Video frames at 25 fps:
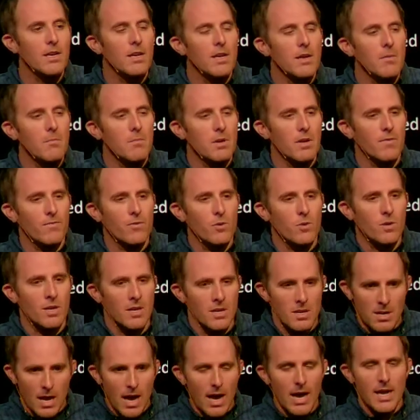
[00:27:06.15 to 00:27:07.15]
But if you
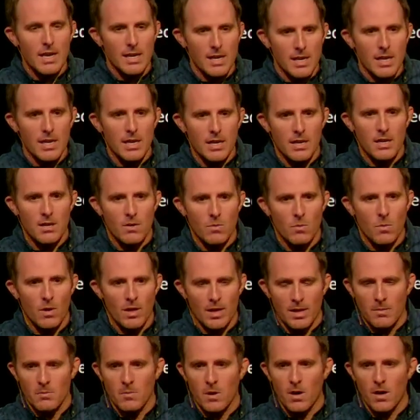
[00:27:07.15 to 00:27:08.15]
cannot eat it while
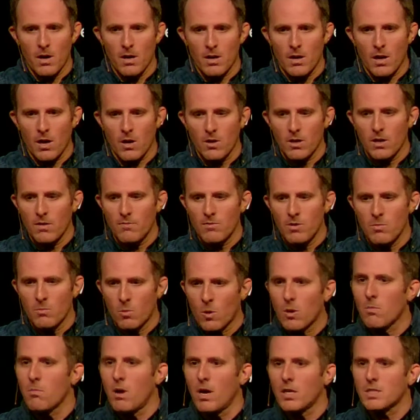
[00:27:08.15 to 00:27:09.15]
I'm gone, I'll give you more
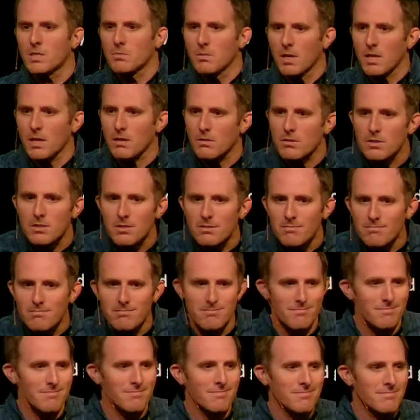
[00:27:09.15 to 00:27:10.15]
marshmallows.
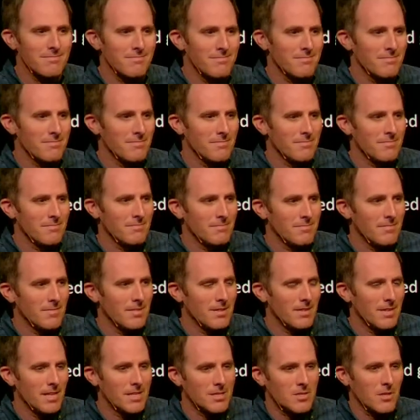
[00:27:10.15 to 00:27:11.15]

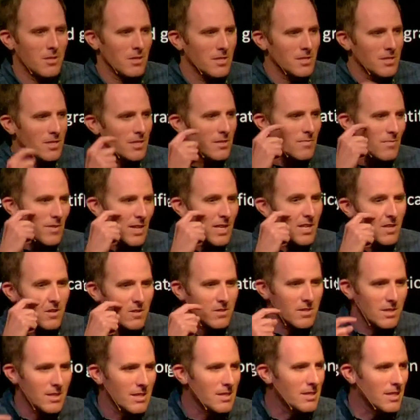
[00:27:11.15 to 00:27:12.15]
And so there's these videos of
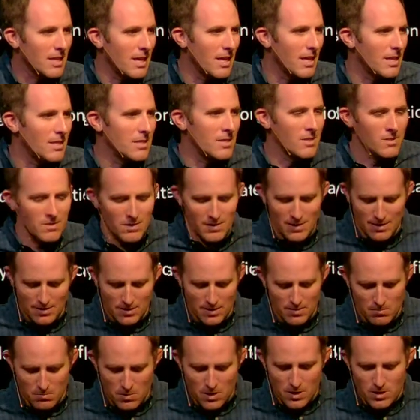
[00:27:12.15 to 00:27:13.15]
these kids, you know, you got this
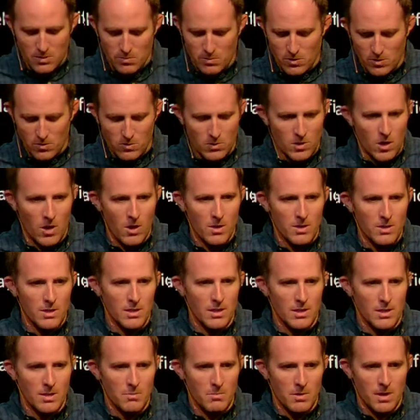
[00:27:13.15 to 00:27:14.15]
marshmallow taunting
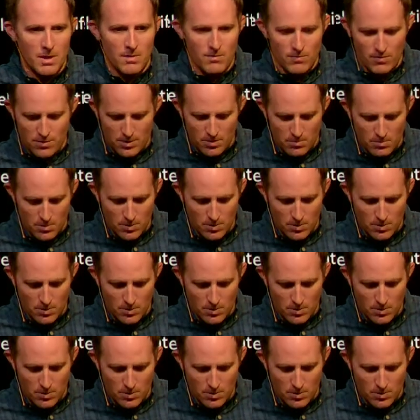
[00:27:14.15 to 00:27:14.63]
them right in front of them.